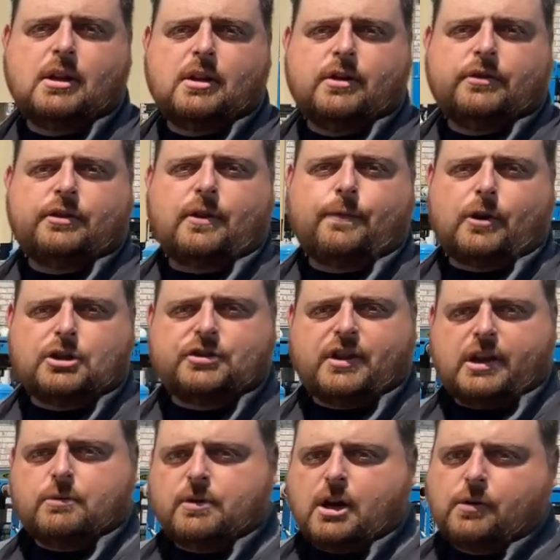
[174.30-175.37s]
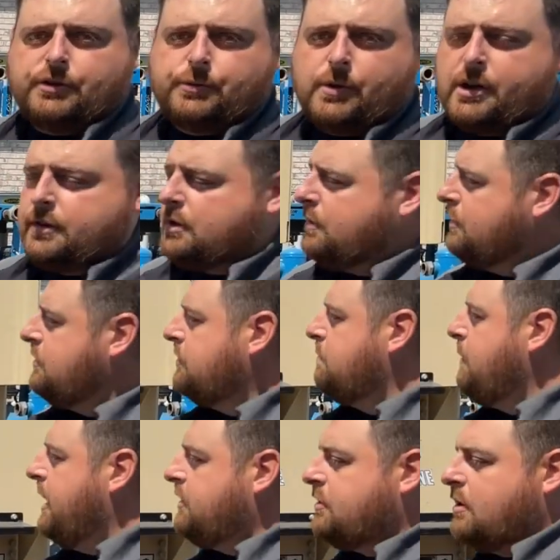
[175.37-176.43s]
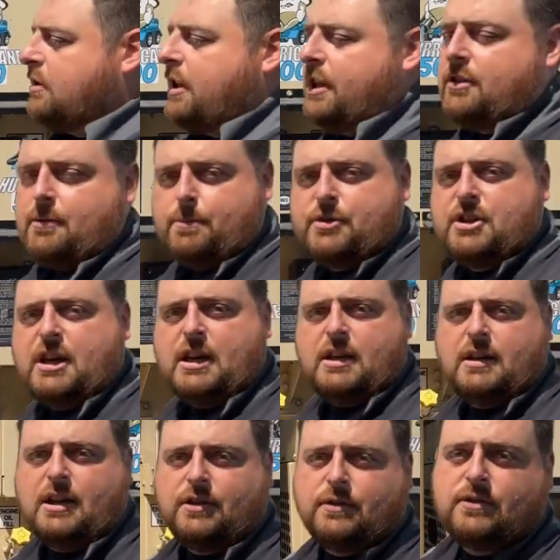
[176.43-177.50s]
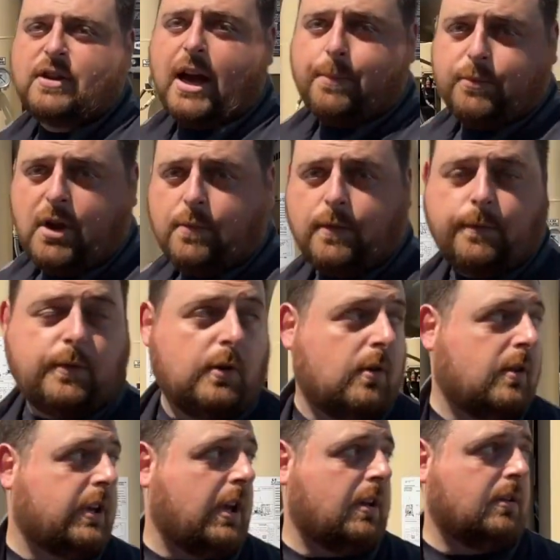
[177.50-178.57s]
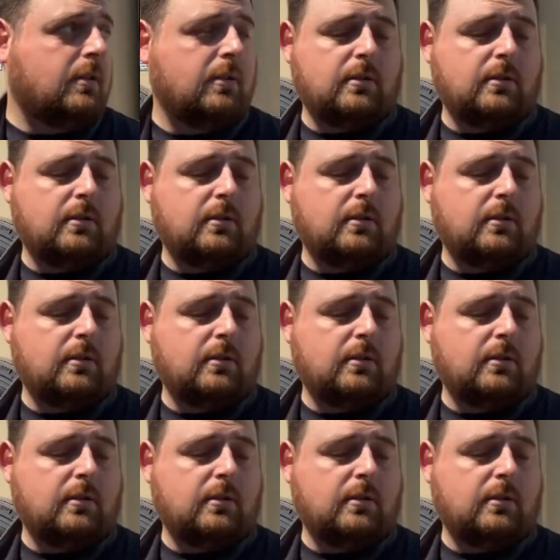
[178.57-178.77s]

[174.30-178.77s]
So first thing we always want to do is just make sure that the machine is topped off with fuel again.